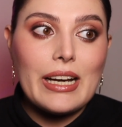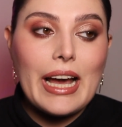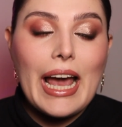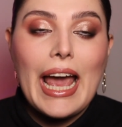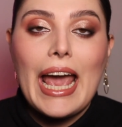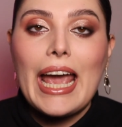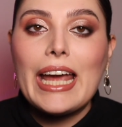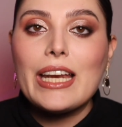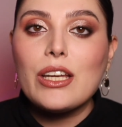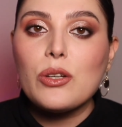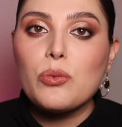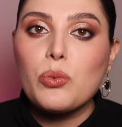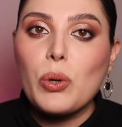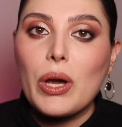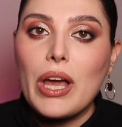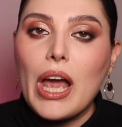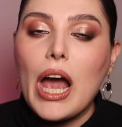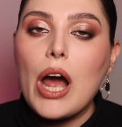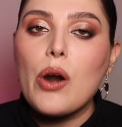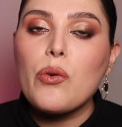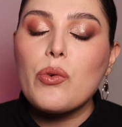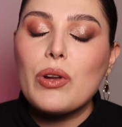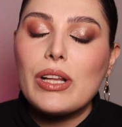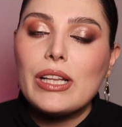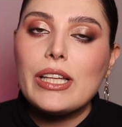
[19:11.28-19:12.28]
Anyway,
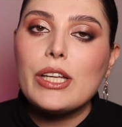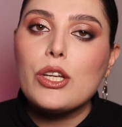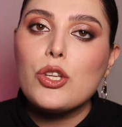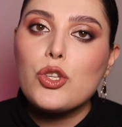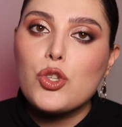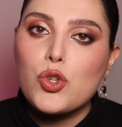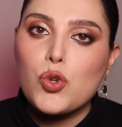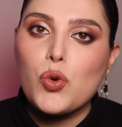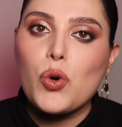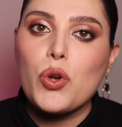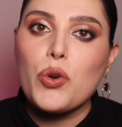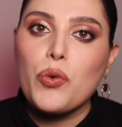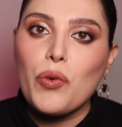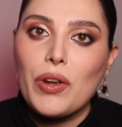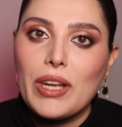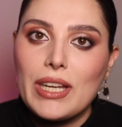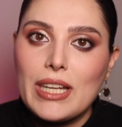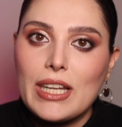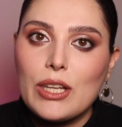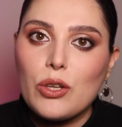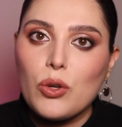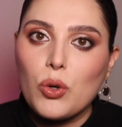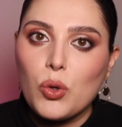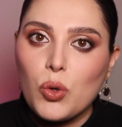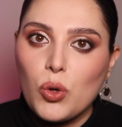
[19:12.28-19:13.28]
I really enjoy
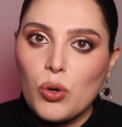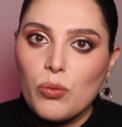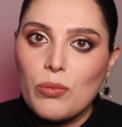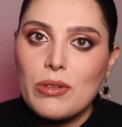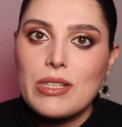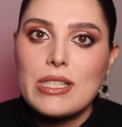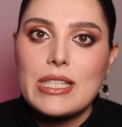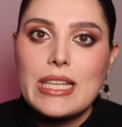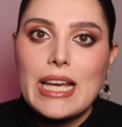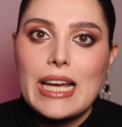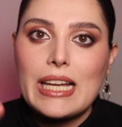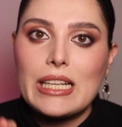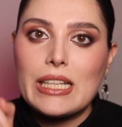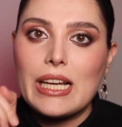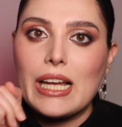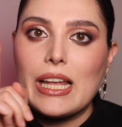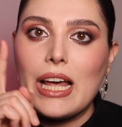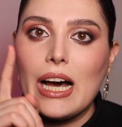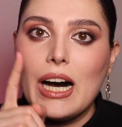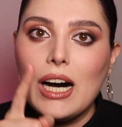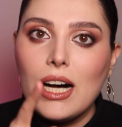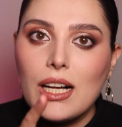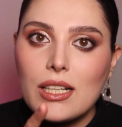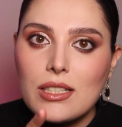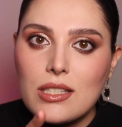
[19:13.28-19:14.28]
reading your comments, and I
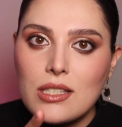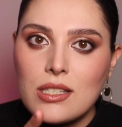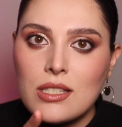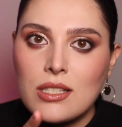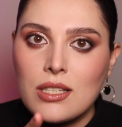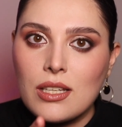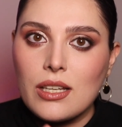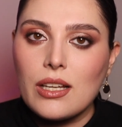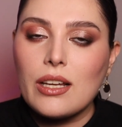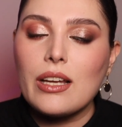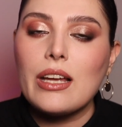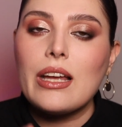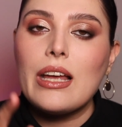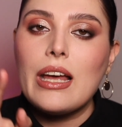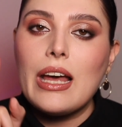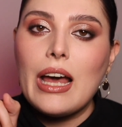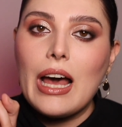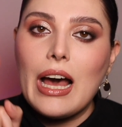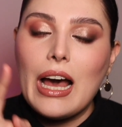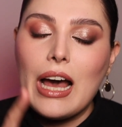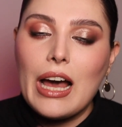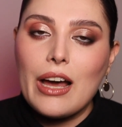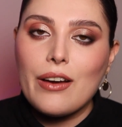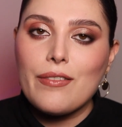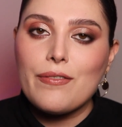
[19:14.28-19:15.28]
answer
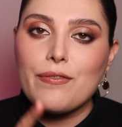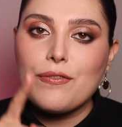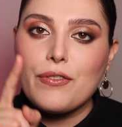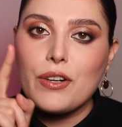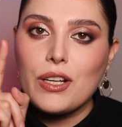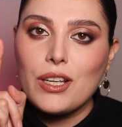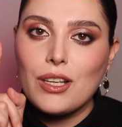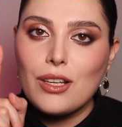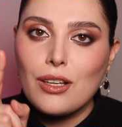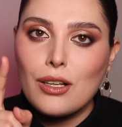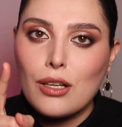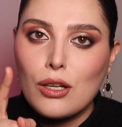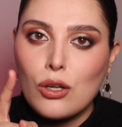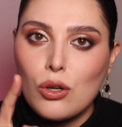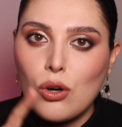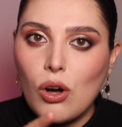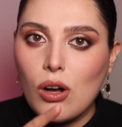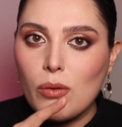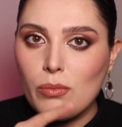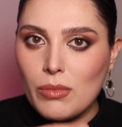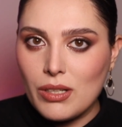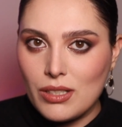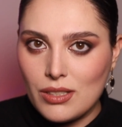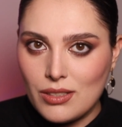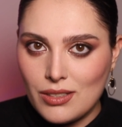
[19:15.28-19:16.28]
every
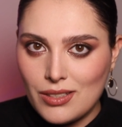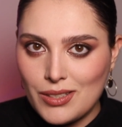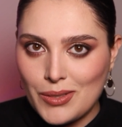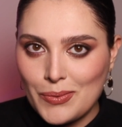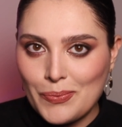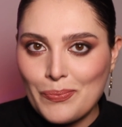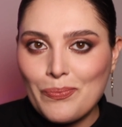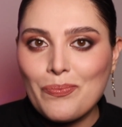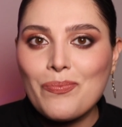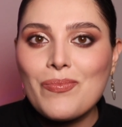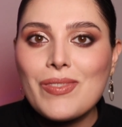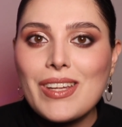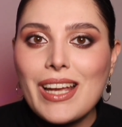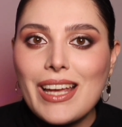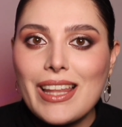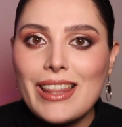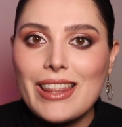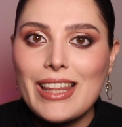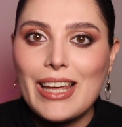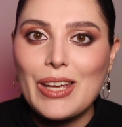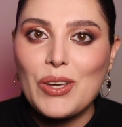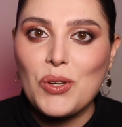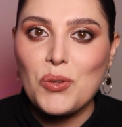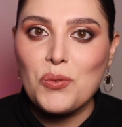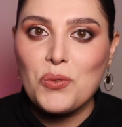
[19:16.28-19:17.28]
comment.
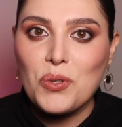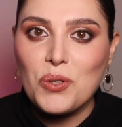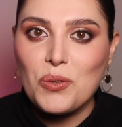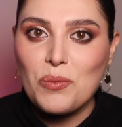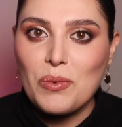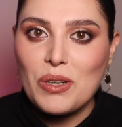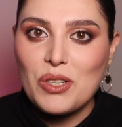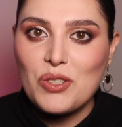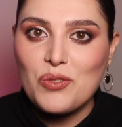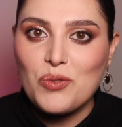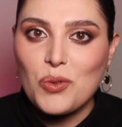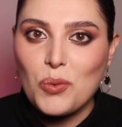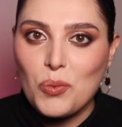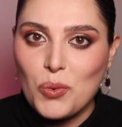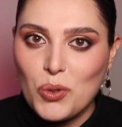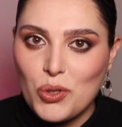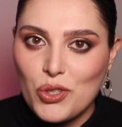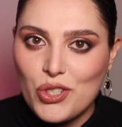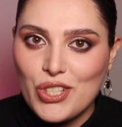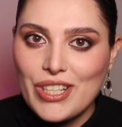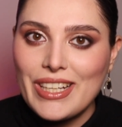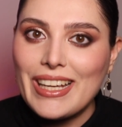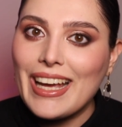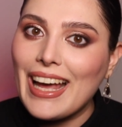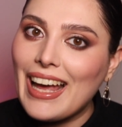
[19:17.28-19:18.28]
Thank you very much for
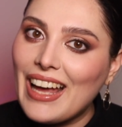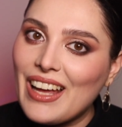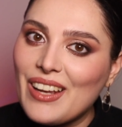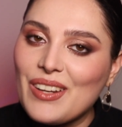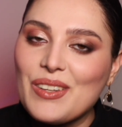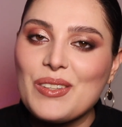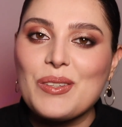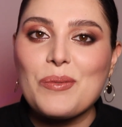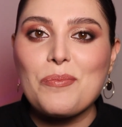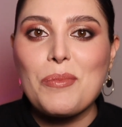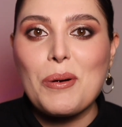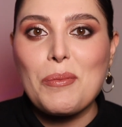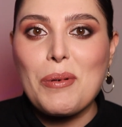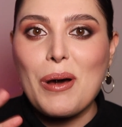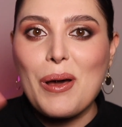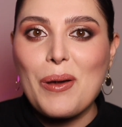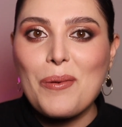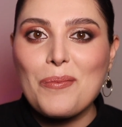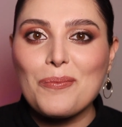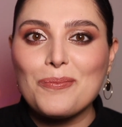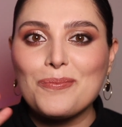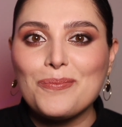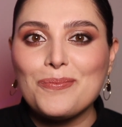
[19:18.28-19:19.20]
watching, and bye bye.